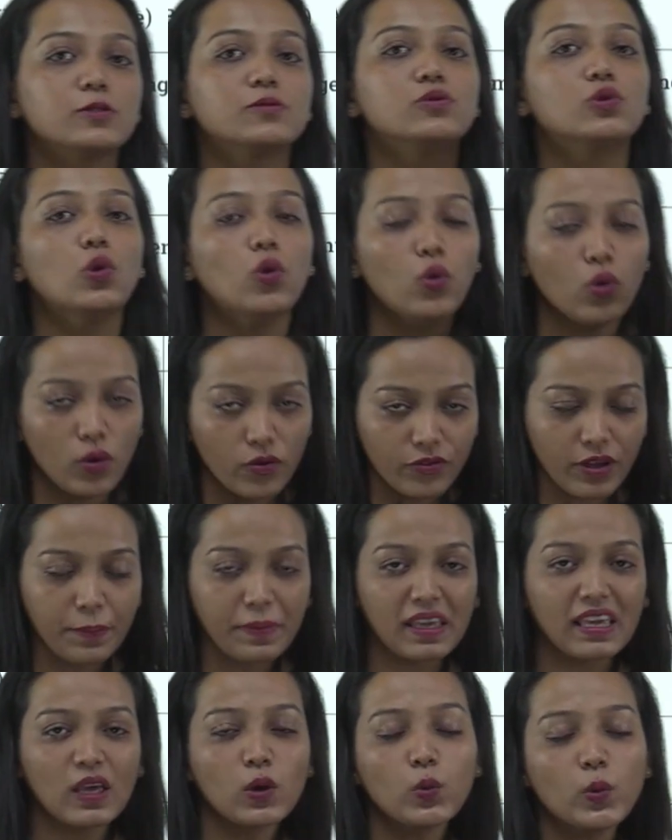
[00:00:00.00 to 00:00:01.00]
Though we are
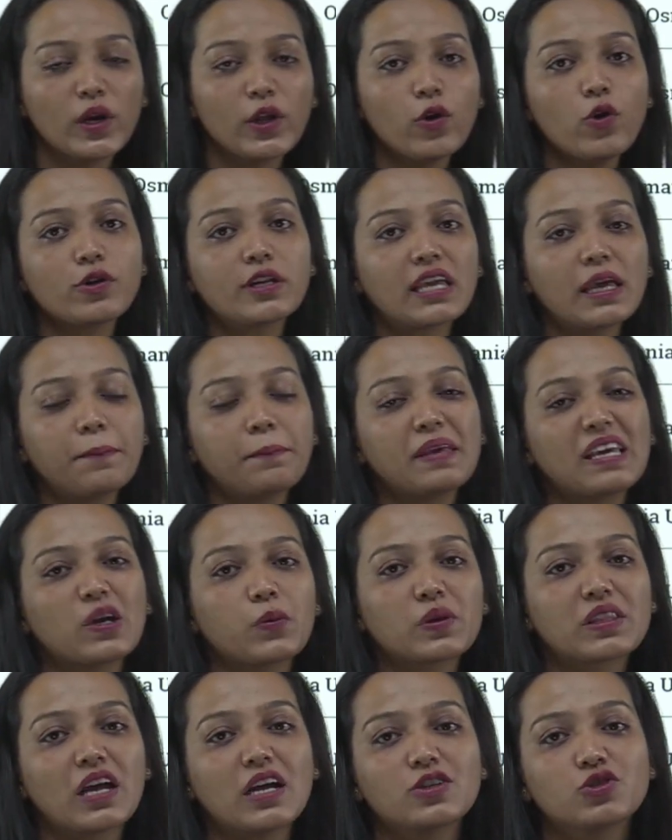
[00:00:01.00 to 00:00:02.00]
making video on MBA
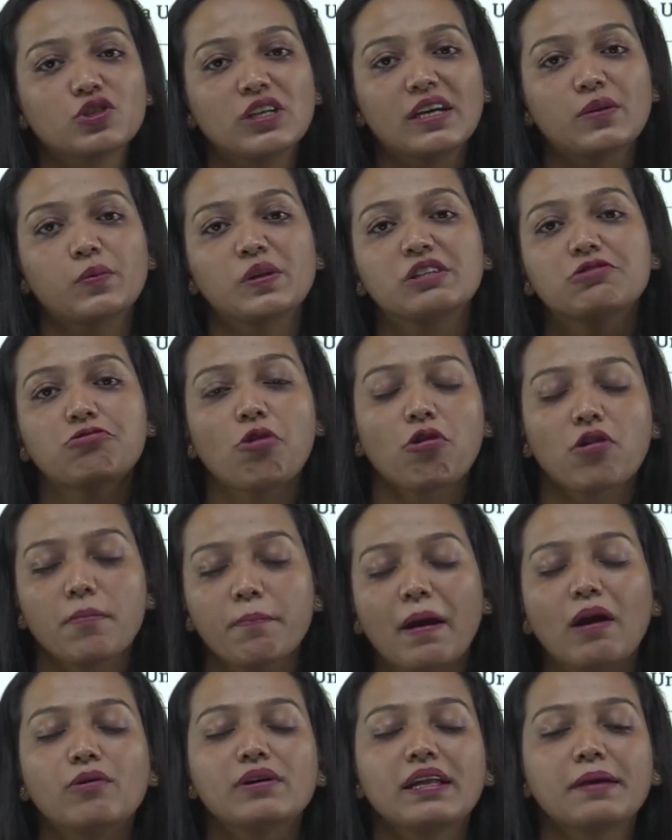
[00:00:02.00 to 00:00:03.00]
with Arshi and we talk
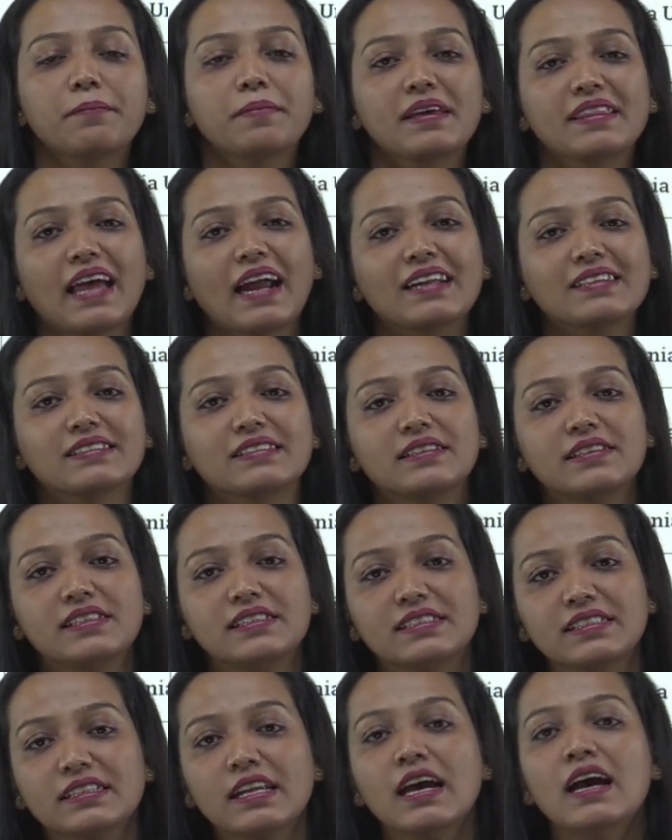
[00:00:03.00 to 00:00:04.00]
about MBA, that is the
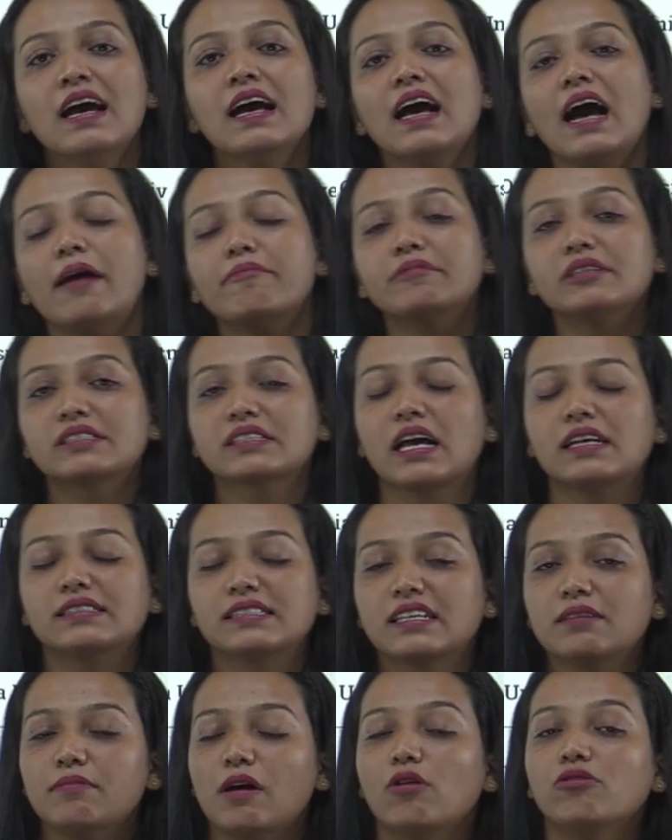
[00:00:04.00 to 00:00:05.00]
reason I'm
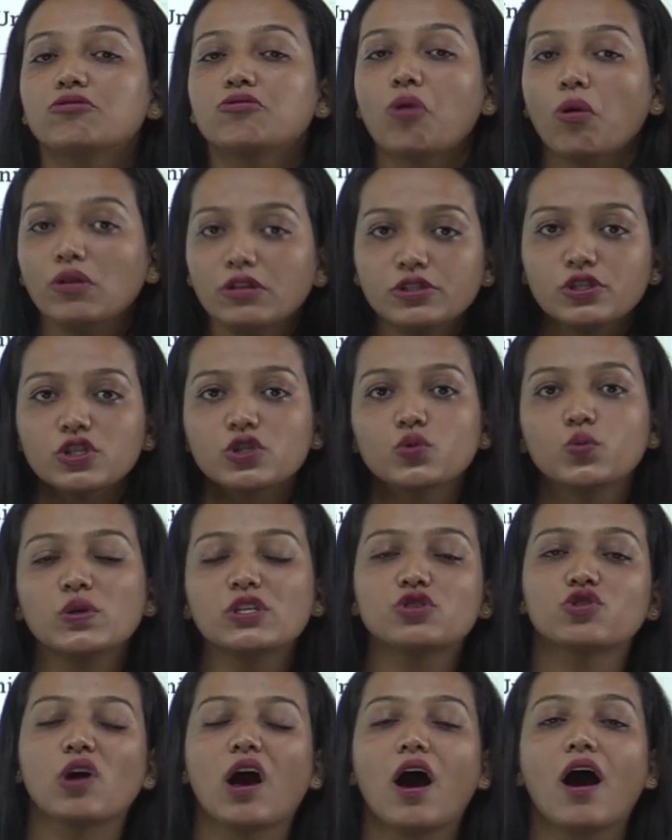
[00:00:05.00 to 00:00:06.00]
discussing about colleges
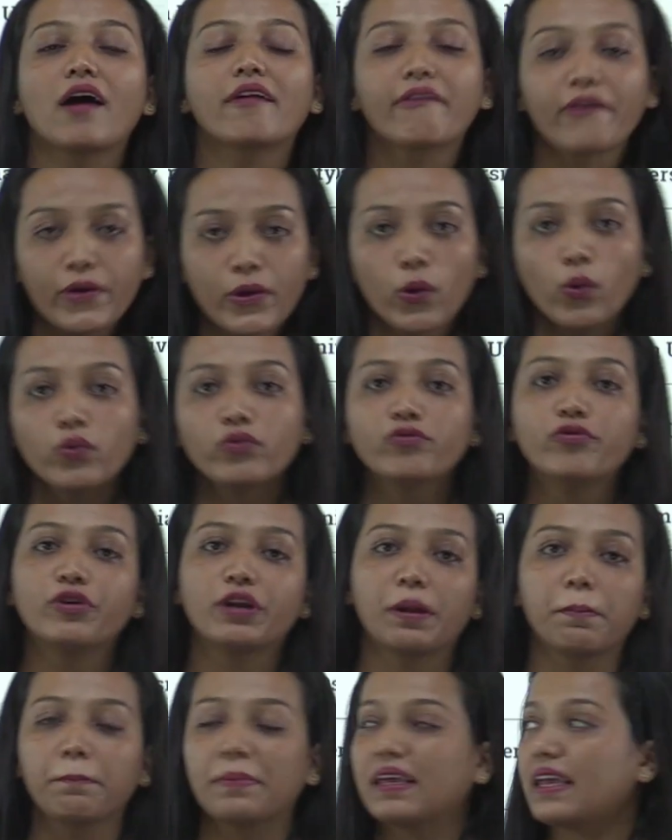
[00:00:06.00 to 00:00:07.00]
which are known for
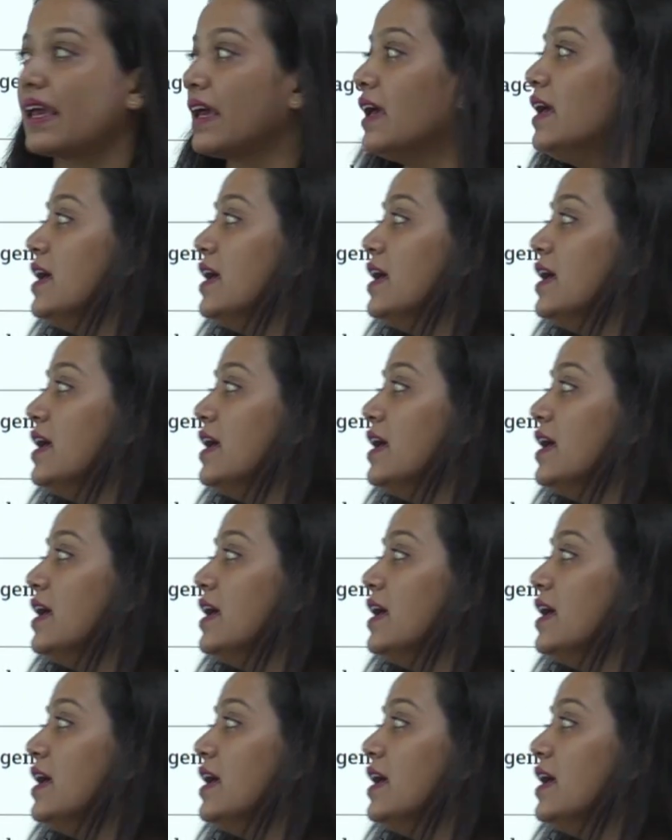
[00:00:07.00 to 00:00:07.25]
MBA.